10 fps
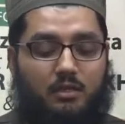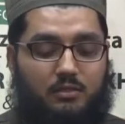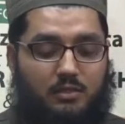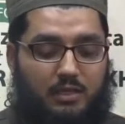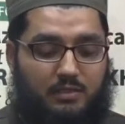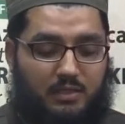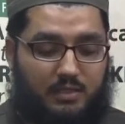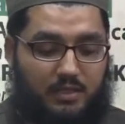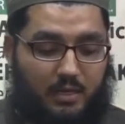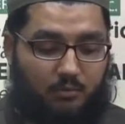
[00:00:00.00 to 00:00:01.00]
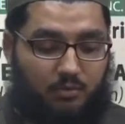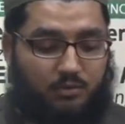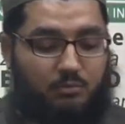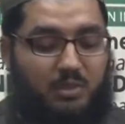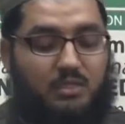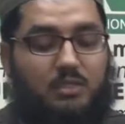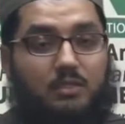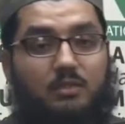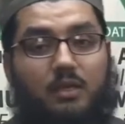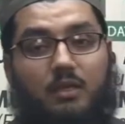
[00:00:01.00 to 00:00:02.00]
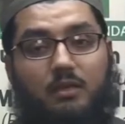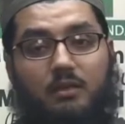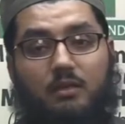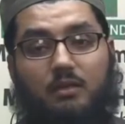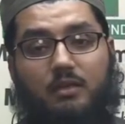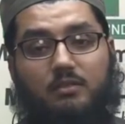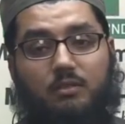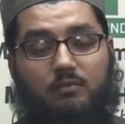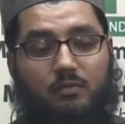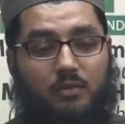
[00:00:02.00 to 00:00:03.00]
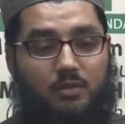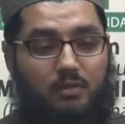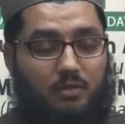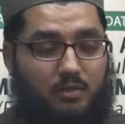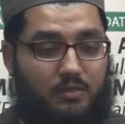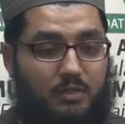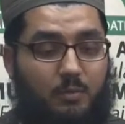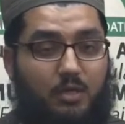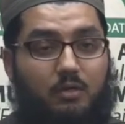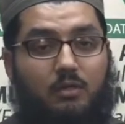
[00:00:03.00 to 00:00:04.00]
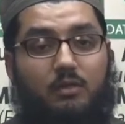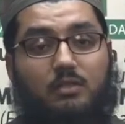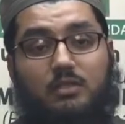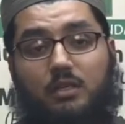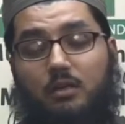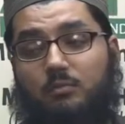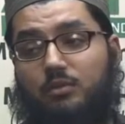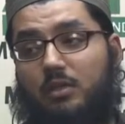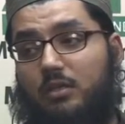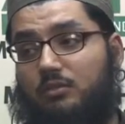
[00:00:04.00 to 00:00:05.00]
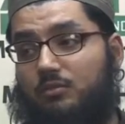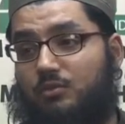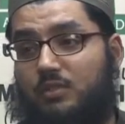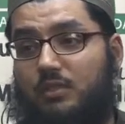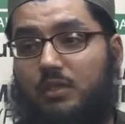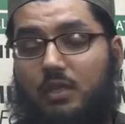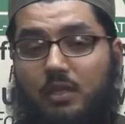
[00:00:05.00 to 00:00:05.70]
So the incident that I'm going to mention, it's about Sheikh Abdullah Antalusi,